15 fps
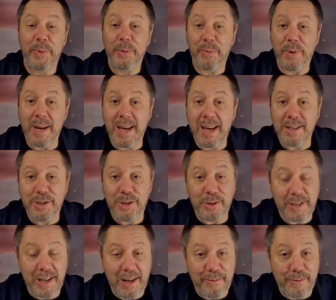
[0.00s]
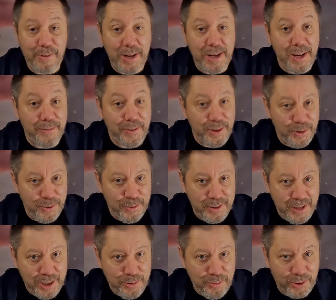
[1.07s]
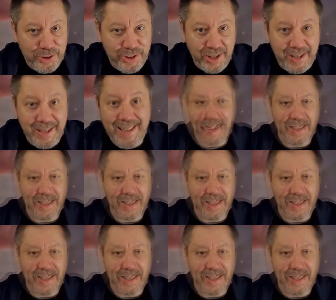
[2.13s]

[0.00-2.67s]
We took delivery of a new dishwasher.